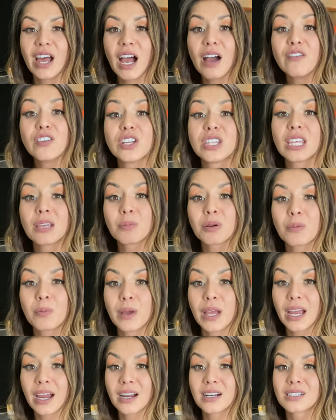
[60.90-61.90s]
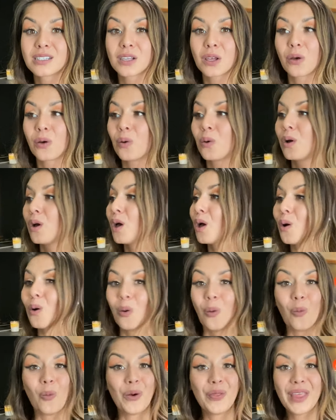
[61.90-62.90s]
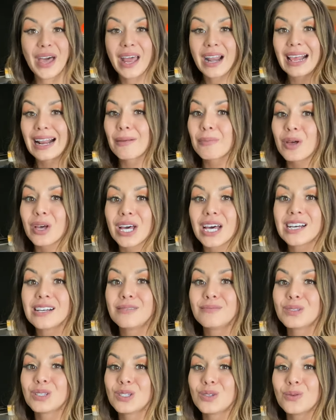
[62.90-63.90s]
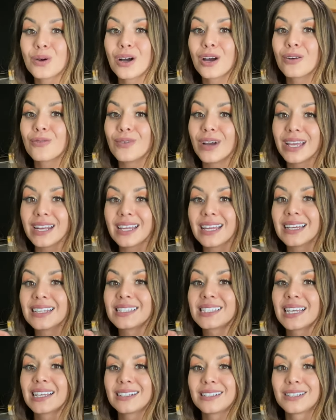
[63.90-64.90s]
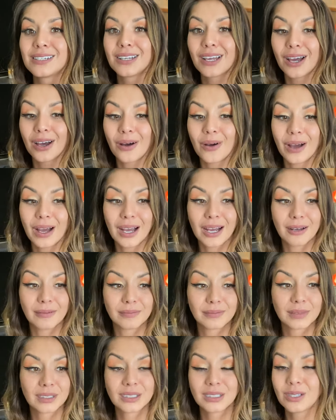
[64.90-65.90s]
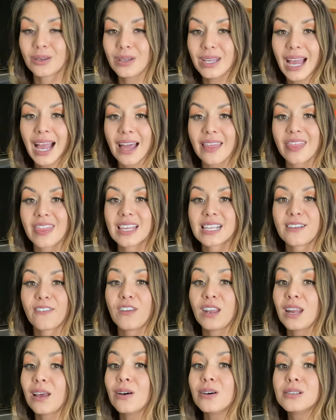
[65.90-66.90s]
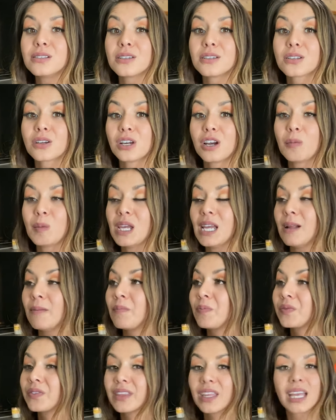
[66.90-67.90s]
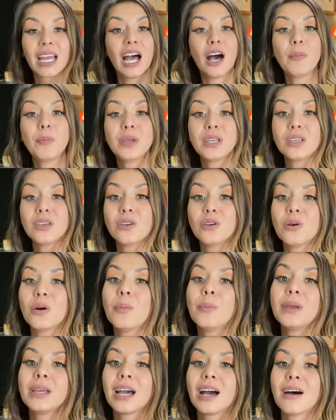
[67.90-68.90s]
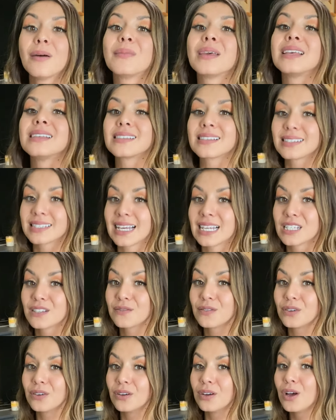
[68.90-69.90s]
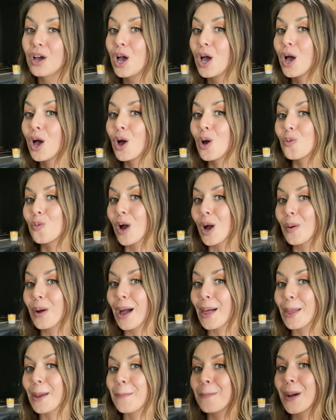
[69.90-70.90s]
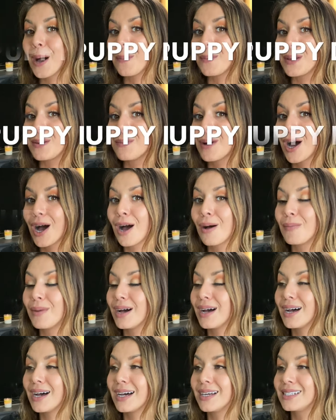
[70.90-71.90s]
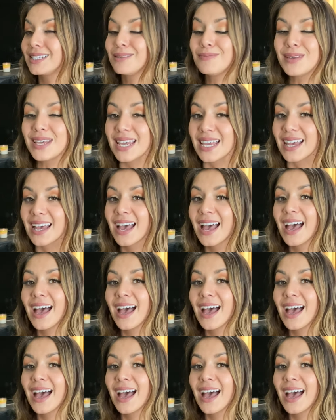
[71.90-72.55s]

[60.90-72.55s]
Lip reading: everything prepared so when that animal comes, you are ready and set to go. So yeah, this video is just going to be helping you become a successful Rottweiler puppy mom to be.